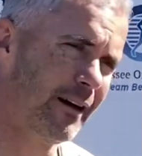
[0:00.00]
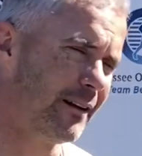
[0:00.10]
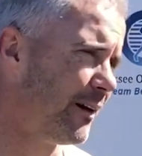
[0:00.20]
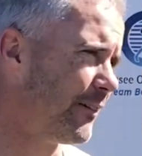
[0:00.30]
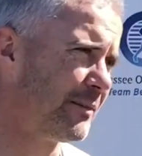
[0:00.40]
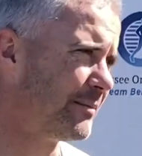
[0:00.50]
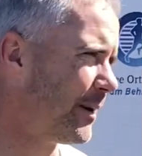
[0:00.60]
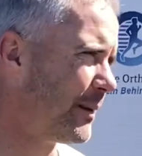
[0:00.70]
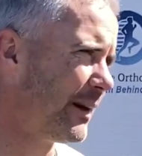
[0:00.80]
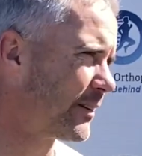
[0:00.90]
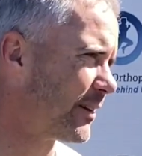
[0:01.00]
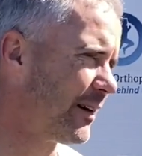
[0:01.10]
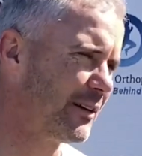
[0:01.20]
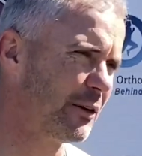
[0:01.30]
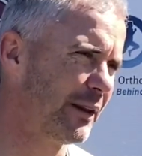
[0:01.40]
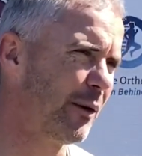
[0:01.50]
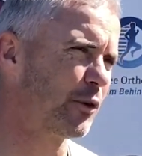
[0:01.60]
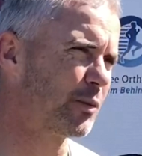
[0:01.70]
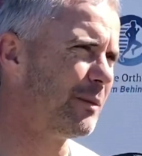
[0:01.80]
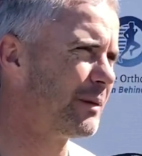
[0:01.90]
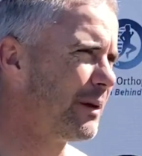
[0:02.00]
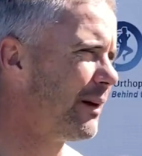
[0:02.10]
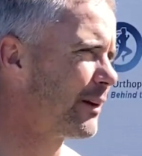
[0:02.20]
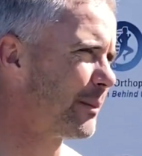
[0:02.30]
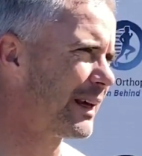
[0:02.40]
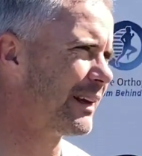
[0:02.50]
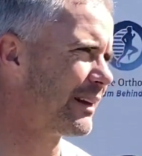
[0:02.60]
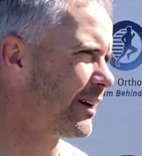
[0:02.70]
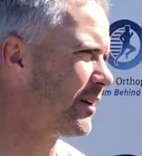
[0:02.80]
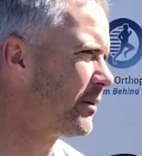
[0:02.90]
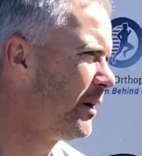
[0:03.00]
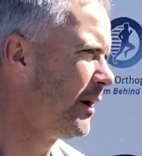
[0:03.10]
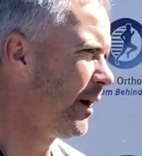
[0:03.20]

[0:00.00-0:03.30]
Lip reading: I love it. I mean, it's you know, that was, you know, at the beginning of the year.